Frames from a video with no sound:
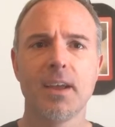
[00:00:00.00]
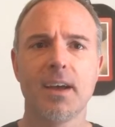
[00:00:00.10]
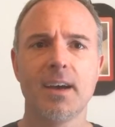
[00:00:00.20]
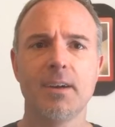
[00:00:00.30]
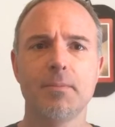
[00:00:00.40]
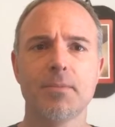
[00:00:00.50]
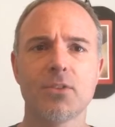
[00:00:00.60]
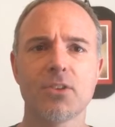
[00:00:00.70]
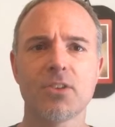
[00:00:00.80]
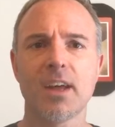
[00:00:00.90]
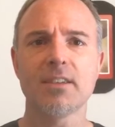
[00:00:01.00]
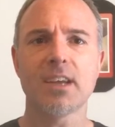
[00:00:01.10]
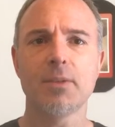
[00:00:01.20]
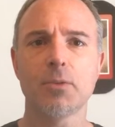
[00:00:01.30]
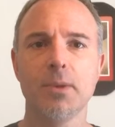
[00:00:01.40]
Um, so there's a lot of
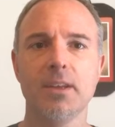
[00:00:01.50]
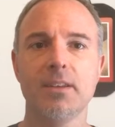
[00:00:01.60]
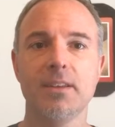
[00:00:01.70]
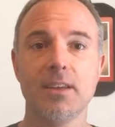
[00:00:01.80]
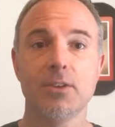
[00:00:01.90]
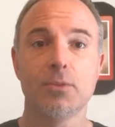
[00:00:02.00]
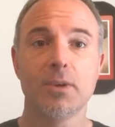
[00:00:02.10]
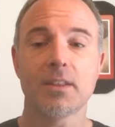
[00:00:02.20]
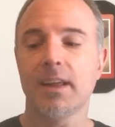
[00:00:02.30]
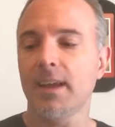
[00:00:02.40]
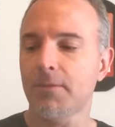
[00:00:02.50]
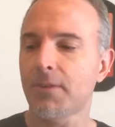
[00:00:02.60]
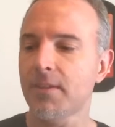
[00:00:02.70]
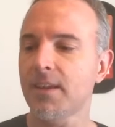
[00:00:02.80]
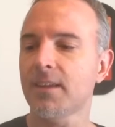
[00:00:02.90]
times that we deal with life. I
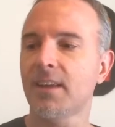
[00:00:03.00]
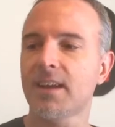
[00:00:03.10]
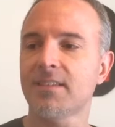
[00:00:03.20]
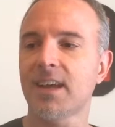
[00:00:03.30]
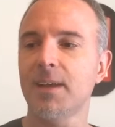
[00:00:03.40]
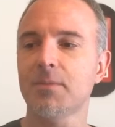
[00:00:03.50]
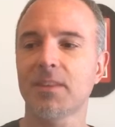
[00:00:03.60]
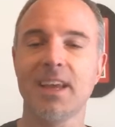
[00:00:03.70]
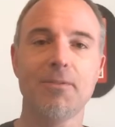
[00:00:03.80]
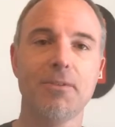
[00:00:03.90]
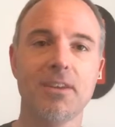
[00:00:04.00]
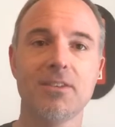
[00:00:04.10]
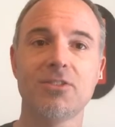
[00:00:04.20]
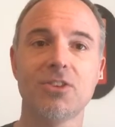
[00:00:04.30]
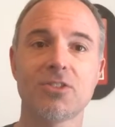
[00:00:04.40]
think a lot of times life
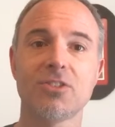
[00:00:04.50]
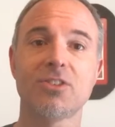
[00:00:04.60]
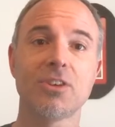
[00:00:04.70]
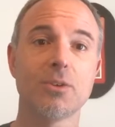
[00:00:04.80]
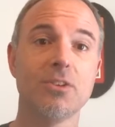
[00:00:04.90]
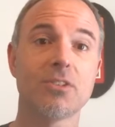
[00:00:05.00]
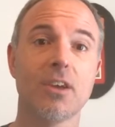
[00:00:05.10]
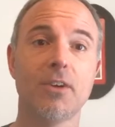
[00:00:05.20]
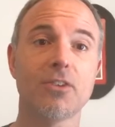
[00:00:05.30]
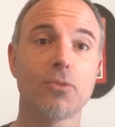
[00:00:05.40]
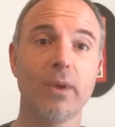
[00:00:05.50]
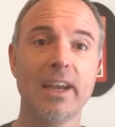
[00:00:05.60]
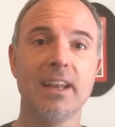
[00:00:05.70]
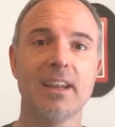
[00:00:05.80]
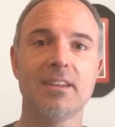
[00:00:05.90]
is just a series of us
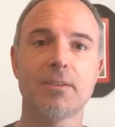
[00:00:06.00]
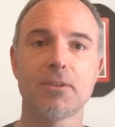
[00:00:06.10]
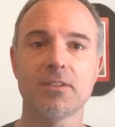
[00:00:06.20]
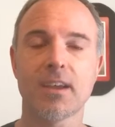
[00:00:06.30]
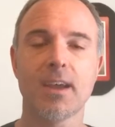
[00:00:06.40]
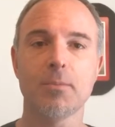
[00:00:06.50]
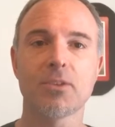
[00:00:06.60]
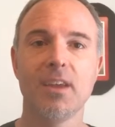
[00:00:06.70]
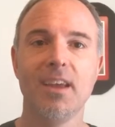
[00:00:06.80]
waiting at different times.